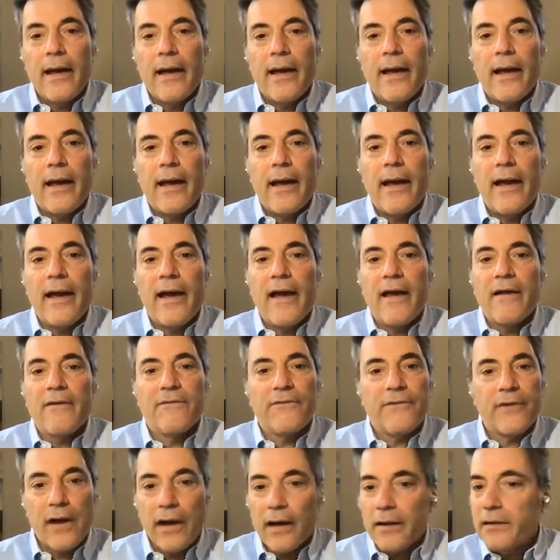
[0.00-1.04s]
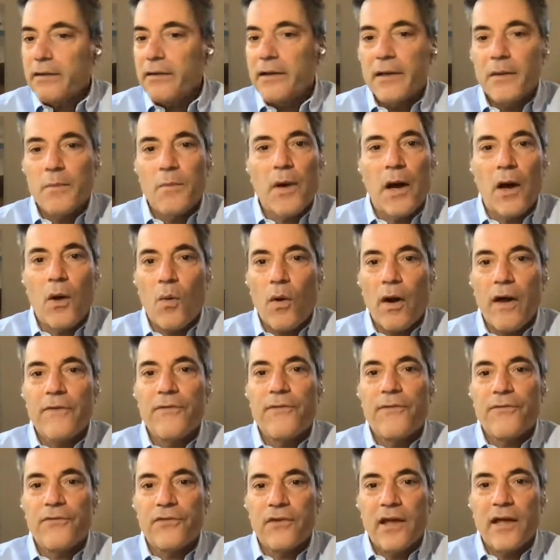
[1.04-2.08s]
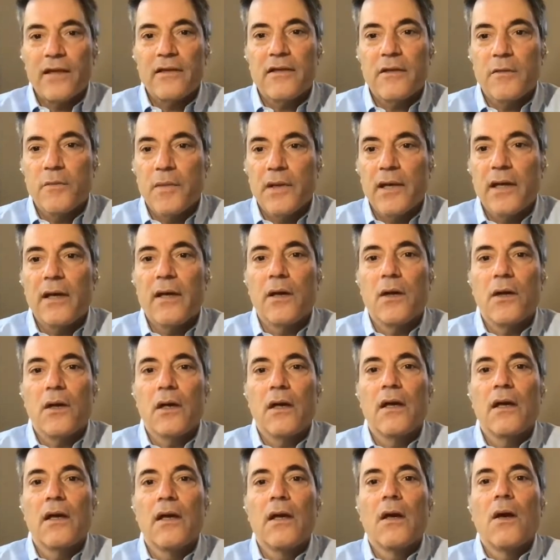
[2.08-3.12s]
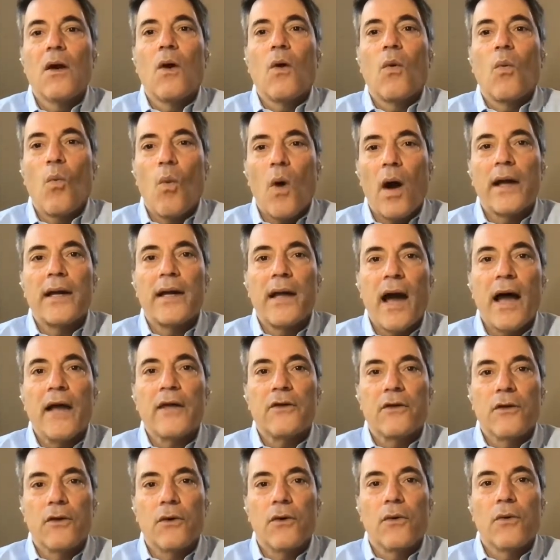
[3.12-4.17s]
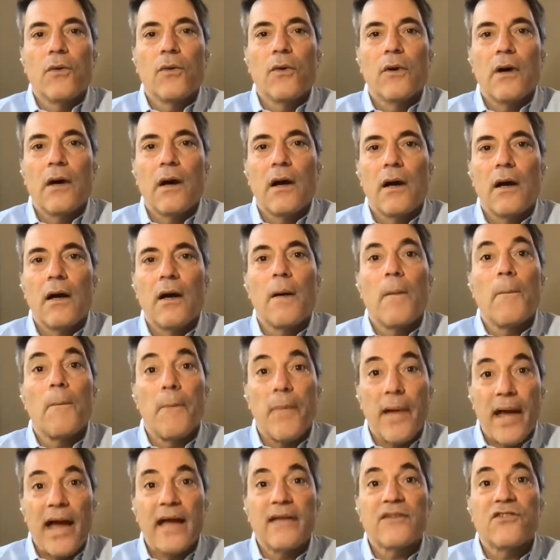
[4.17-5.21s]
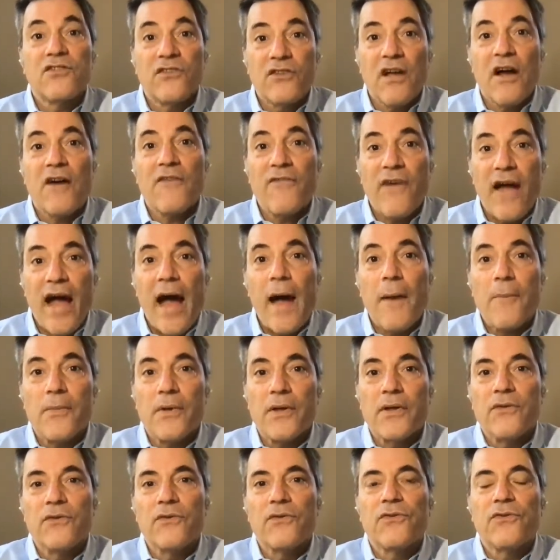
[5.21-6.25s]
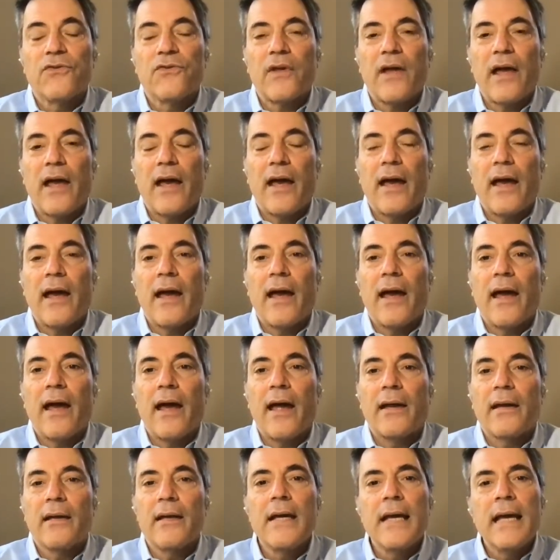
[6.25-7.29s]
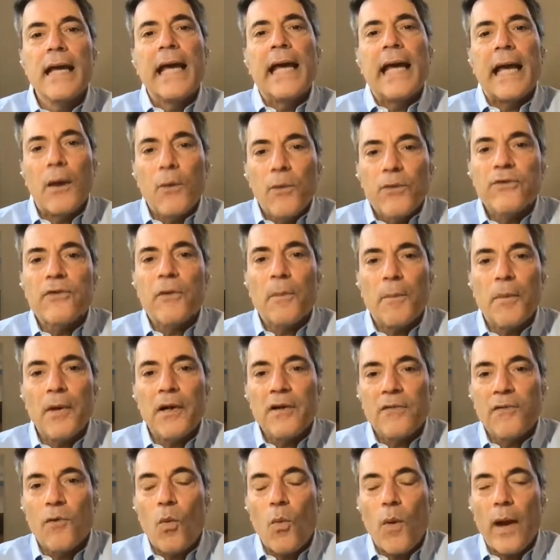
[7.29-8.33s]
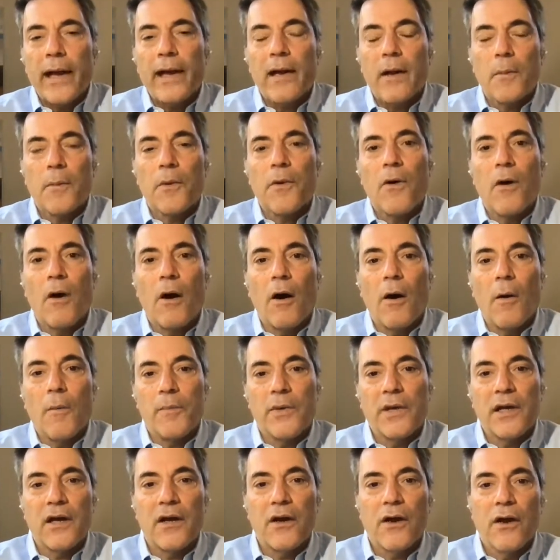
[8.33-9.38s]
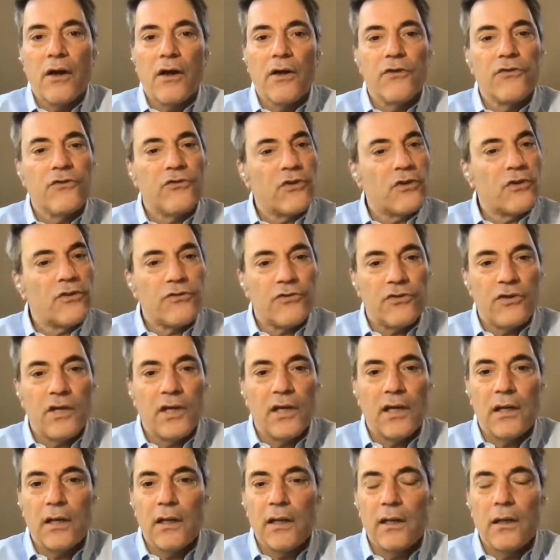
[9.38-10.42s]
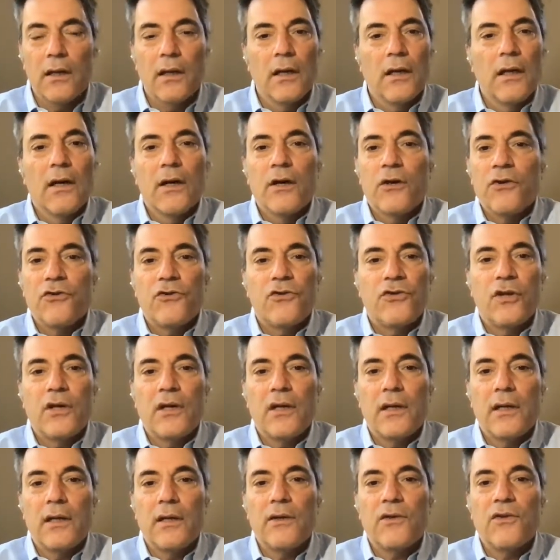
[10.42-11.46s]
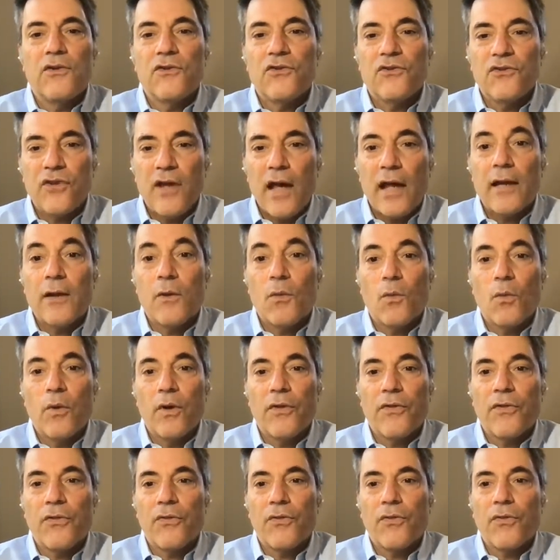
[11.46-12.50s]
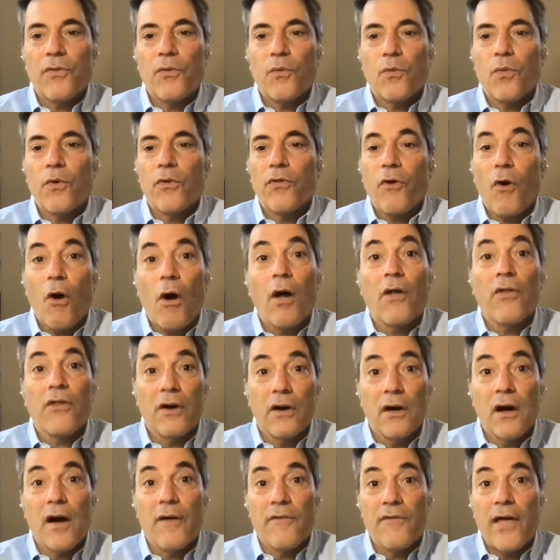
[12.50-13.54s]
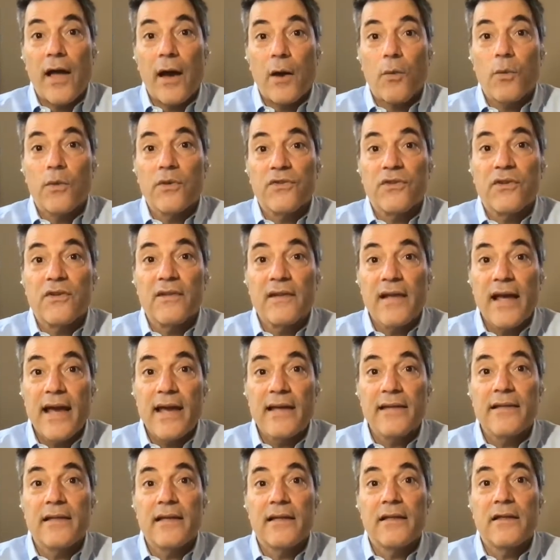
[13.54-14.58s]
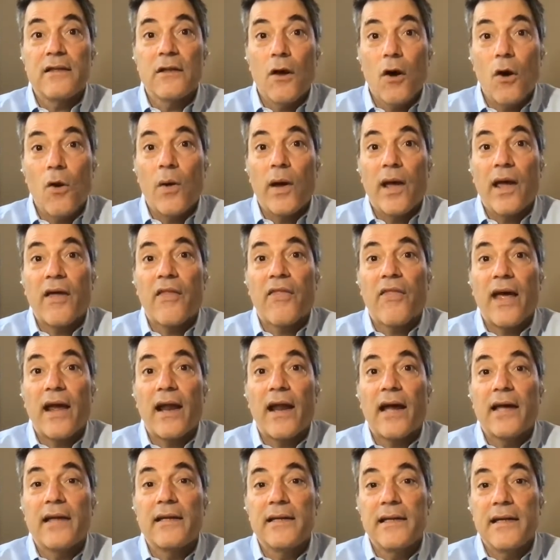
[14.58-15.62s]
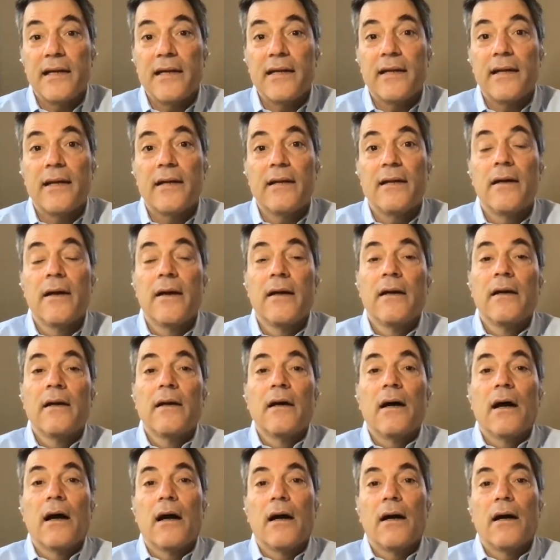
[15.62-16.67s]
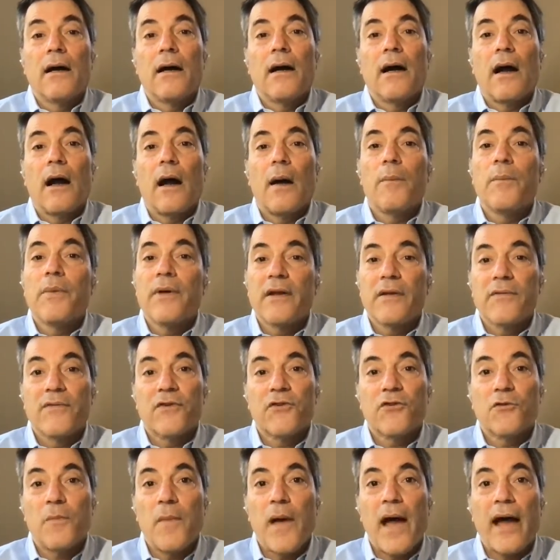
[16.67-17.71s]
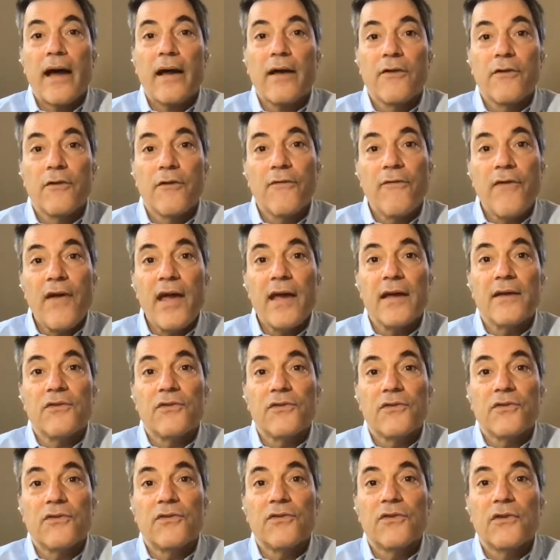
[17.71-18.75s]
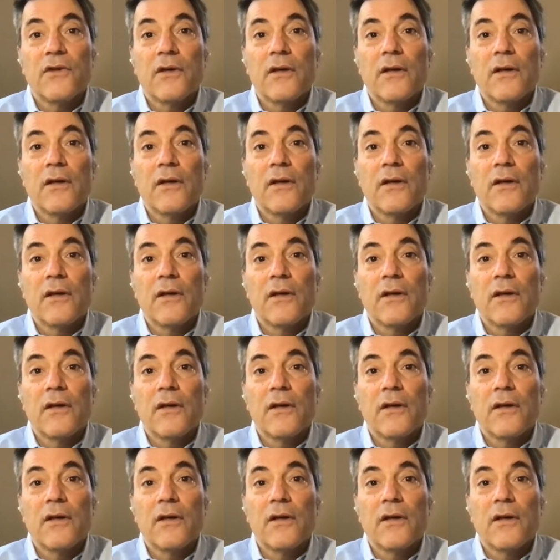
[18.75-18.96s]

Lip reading: And finally, my wife said to me, why not you? Bad stuff happens. And it was a bit of a wake-up call because she said it with all the love that was intended, knowing that I needed a bit of a smack on the face.